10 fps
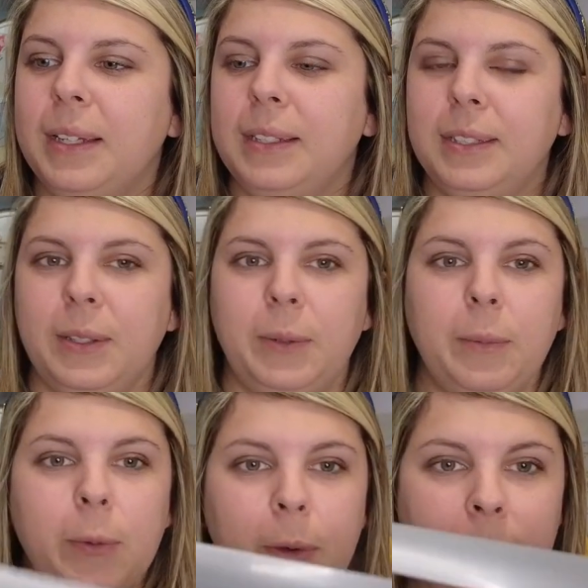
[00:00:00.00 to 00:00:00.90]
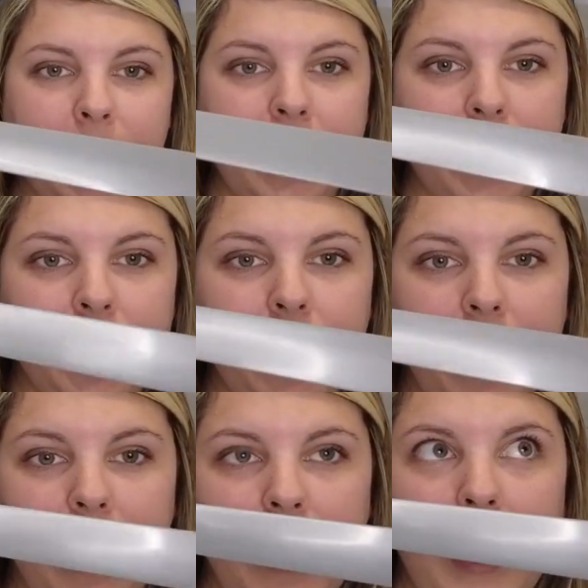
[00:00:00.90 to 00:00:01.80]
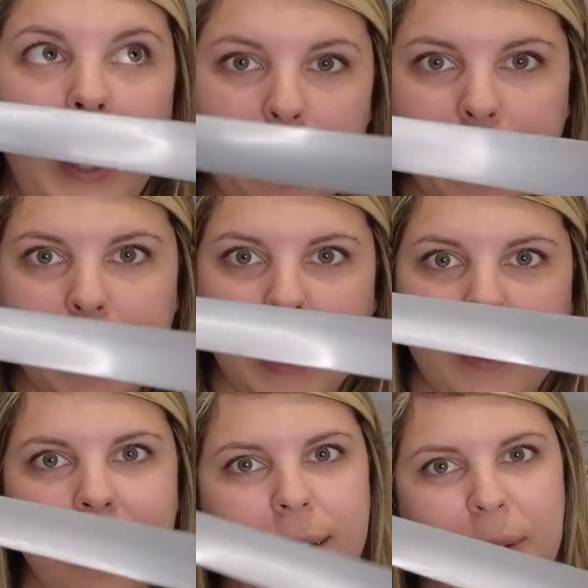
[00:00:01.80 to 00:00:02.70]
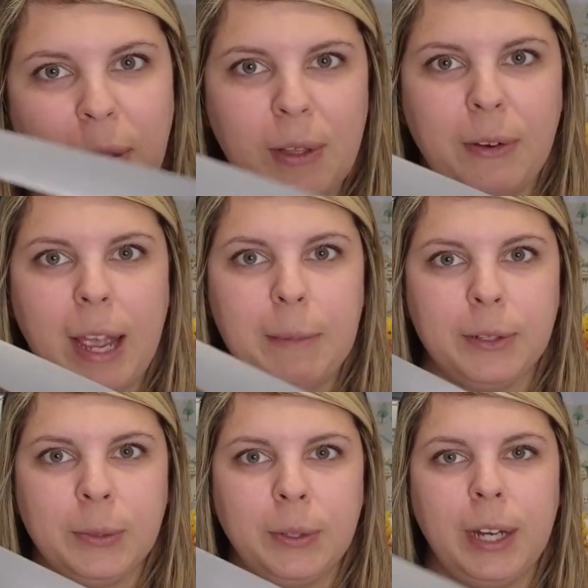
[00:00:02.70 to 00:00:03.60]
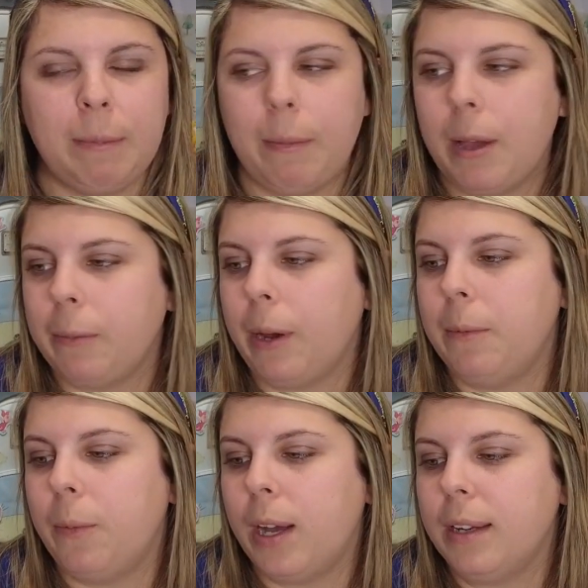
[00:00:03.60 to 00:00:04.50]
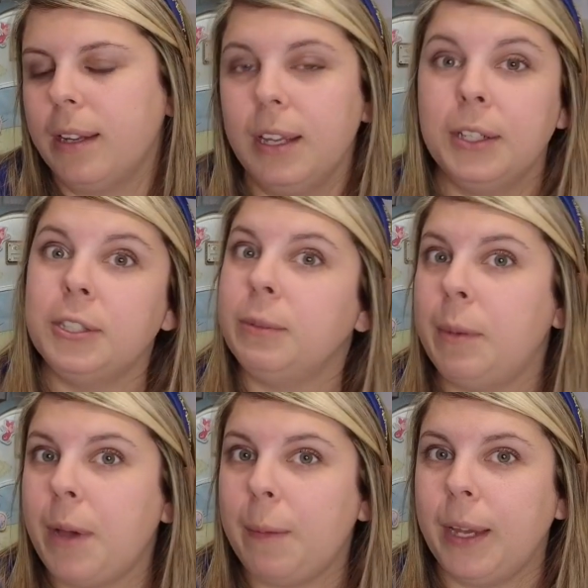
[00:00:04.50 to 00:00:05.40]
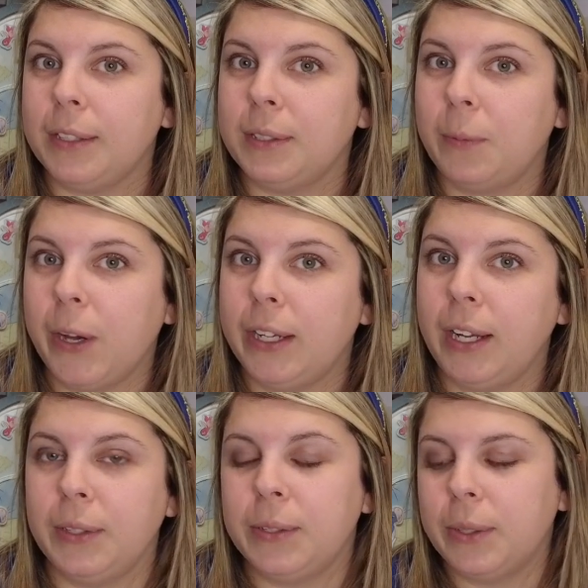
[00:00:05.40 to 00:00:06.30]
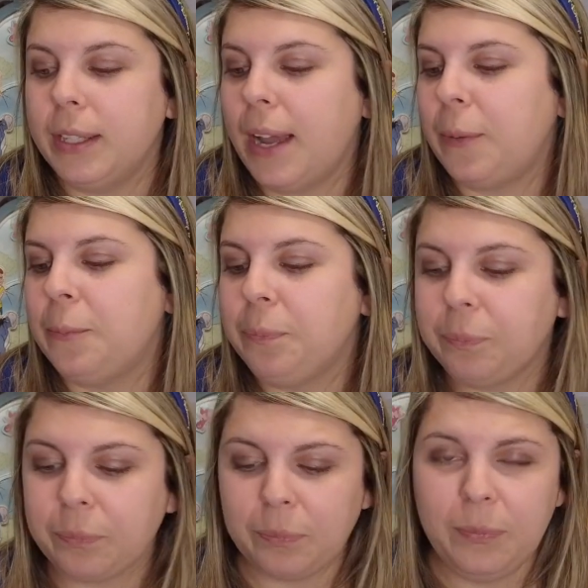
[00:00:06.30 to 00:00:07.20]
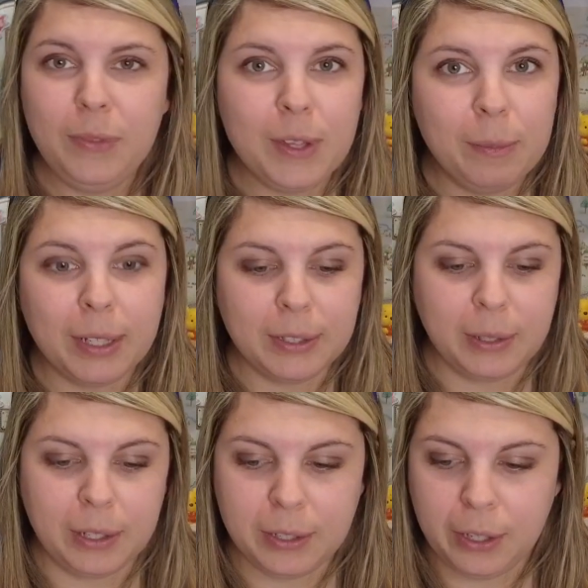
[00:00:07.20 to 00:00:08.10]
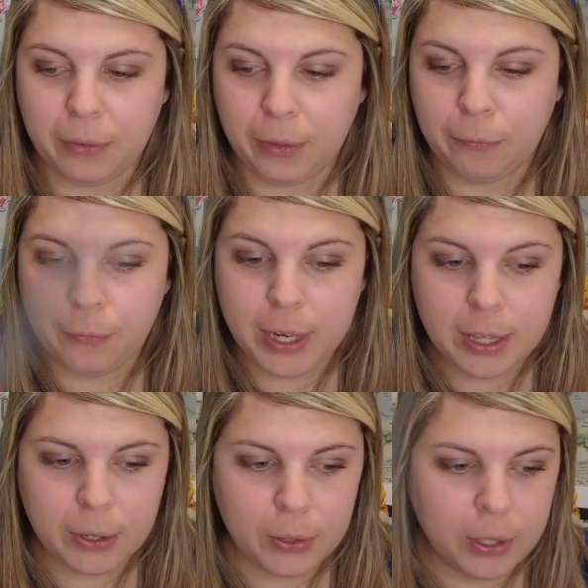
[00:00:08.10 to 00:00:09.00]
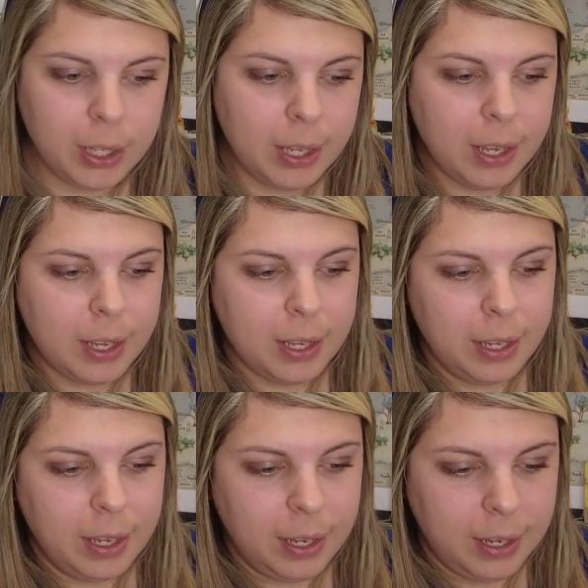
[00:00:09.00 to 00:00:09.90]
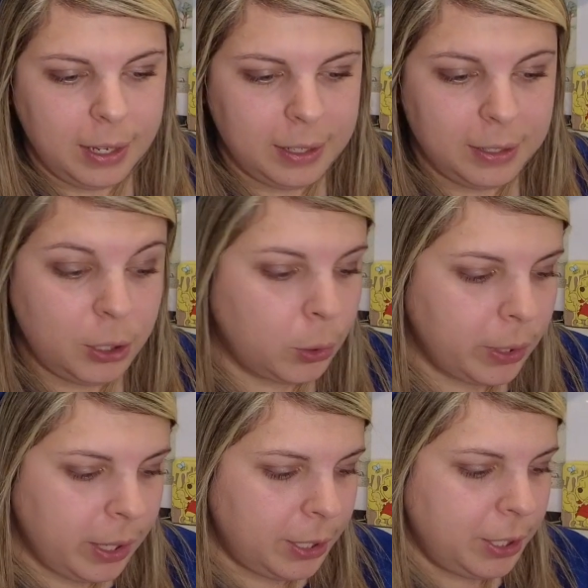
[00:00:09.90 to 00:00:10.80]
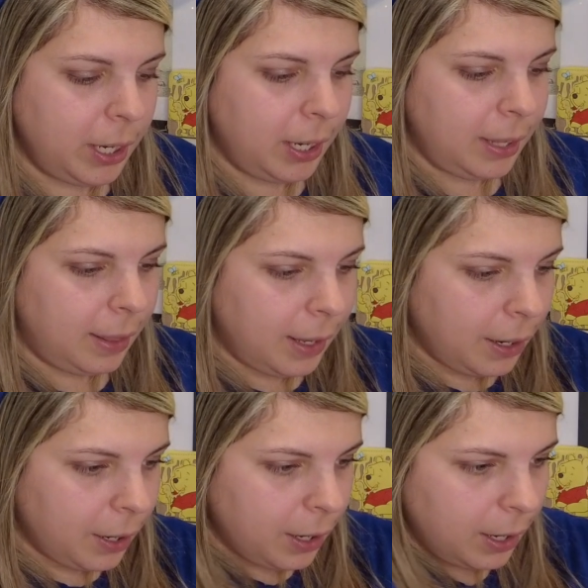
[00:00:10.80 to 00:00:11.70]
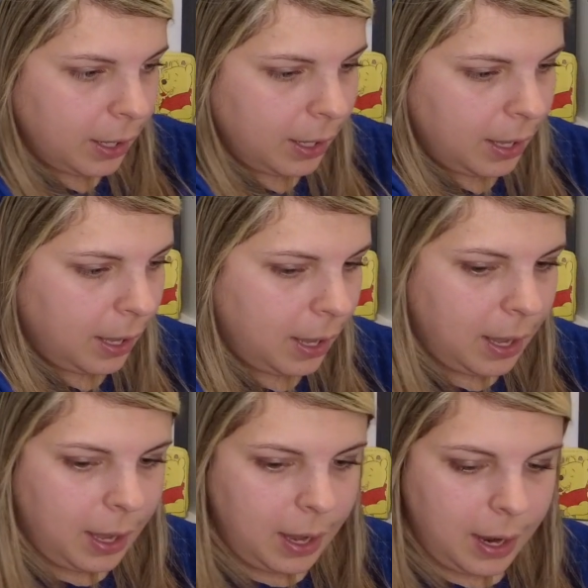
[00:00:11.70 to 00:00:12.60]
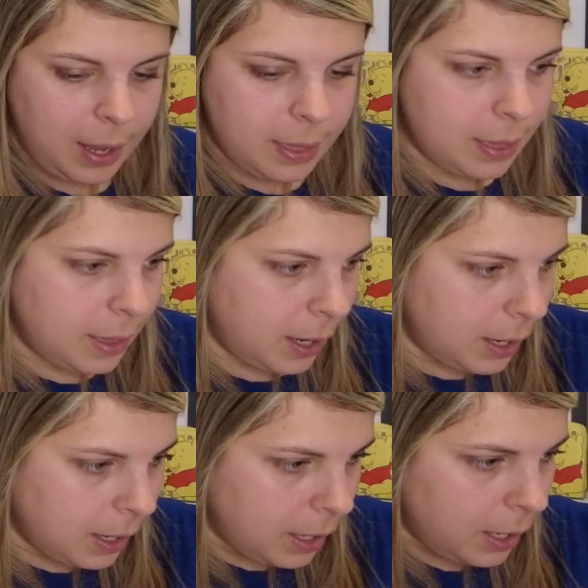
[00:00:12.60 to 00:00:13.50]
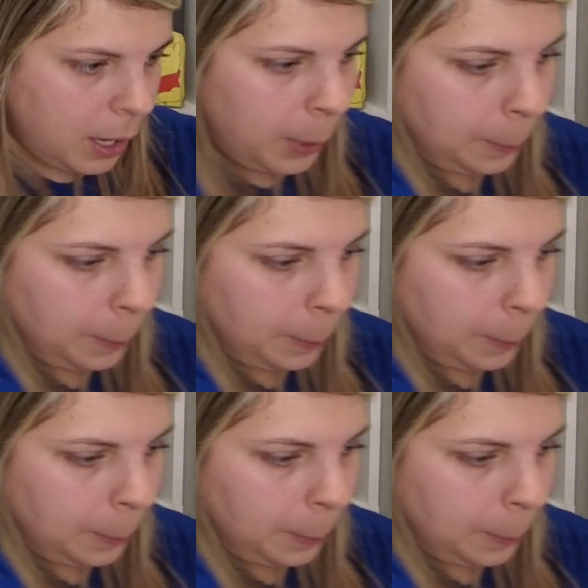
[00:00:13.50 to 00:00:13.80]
so my sister and I and my dad all grabbed a sword, and my mom grabbed a wand. So my mom has a wand and a sword now. Yeah, so there's your free little toy that you get in there. And then